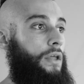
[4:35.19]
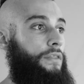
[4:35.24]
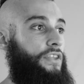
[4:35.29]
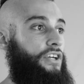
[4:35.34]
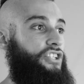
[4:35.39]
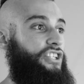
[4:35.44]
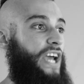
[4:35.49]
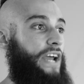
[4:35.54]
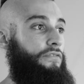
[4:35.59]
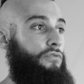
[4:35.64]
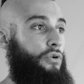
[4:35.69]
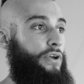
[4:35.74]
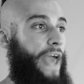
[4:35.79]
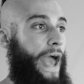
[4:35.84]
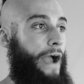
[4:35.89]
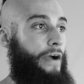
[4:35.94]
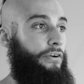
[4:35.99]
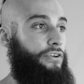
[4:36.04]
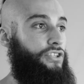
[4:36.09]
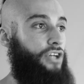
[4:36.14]
The general
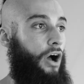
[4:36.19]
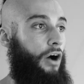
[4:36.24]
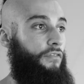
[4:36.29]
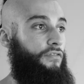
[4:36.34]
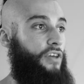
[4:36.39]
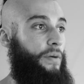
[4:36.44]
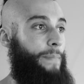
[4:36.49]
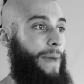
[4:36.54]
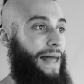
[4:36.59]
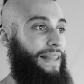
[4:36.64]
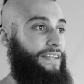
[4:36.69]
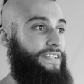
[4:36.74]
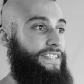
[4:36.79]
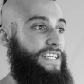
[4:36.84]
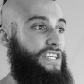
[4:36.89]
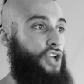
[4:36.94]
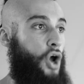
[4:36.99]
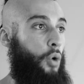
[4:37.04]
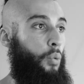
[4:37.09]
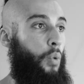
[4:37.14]
character of the
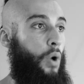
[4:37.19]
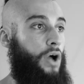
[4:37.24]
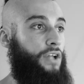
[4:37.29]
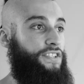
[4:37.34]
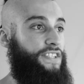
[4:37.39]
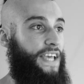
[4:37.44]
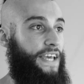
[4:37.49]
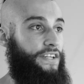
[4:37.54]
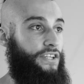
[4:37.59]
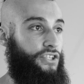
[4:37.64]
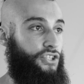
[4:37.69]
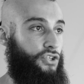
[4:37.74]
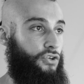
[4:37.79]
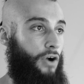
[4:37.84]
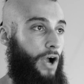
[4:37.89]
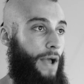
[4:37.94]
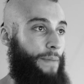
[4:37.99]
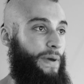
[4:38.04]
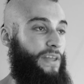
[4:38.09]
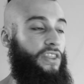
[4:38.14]
malady no words can
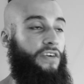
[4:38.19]
describe,